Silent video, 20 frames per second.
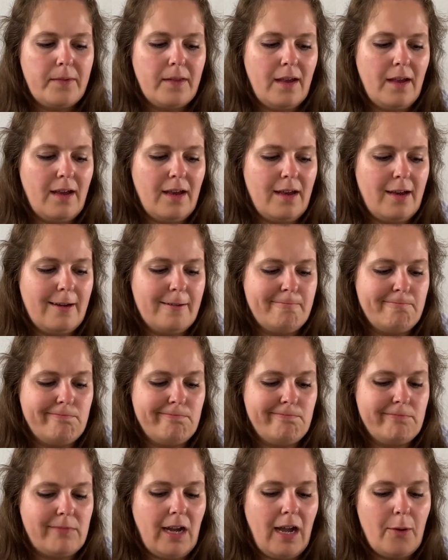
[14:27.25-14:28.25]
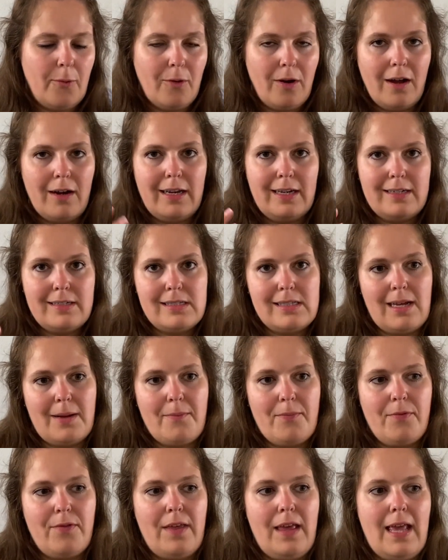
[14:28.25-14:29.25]
I wanted
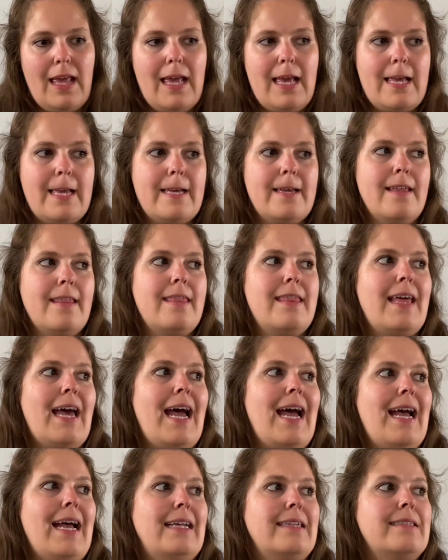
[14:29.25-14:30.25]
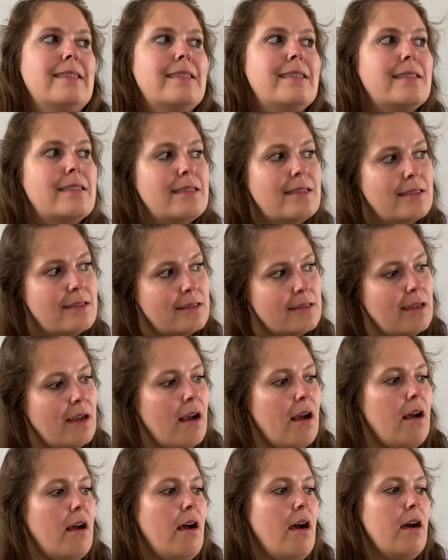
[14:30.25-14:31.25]
something that
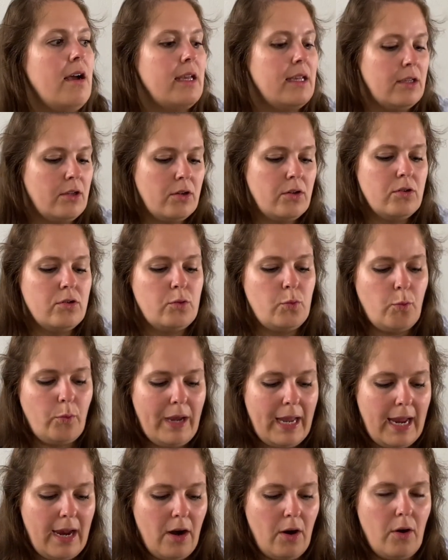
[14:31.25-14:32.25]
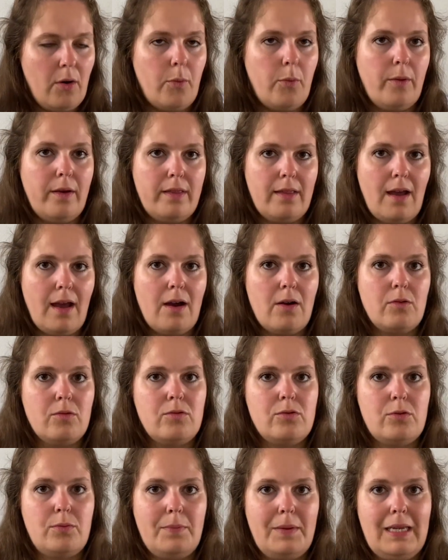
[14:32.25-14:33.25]
I could wear
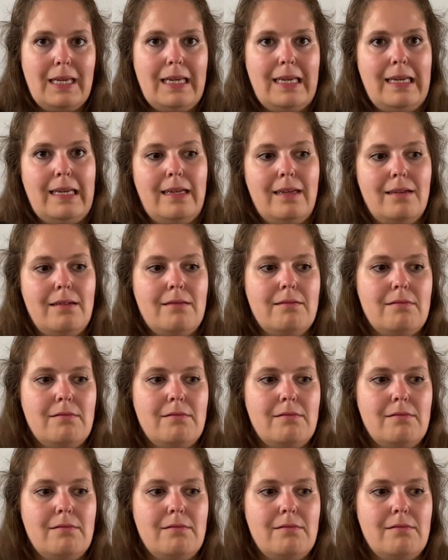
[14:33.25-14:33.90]
without being